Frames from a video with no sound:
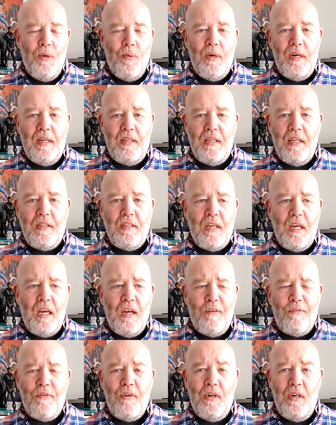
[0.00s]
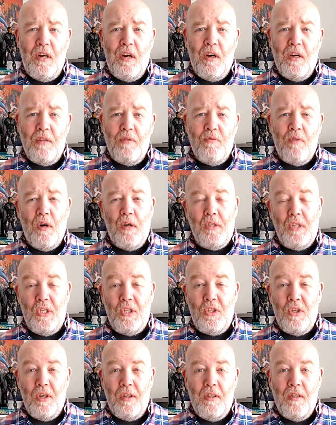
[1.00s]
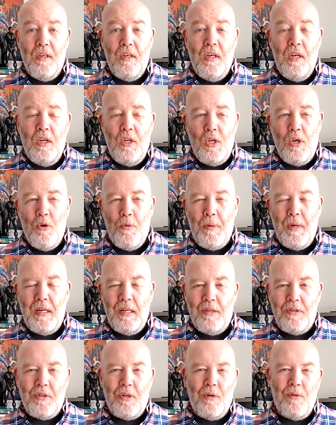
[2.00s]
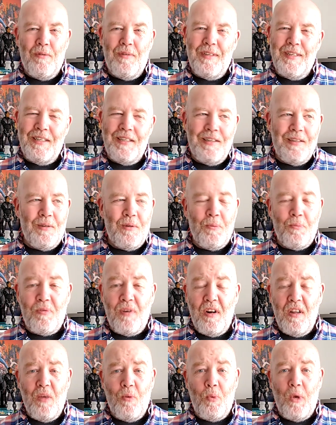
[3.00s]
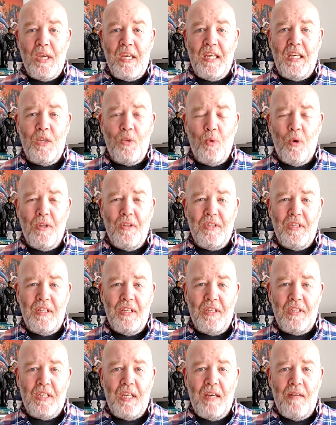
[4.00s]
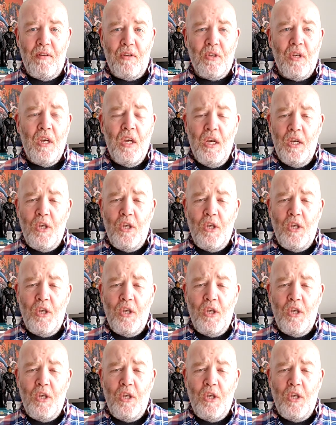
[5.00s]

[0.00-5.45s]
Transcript: when I did Frontline, Rising Sun, European Assault, probably the weakest ones in the series.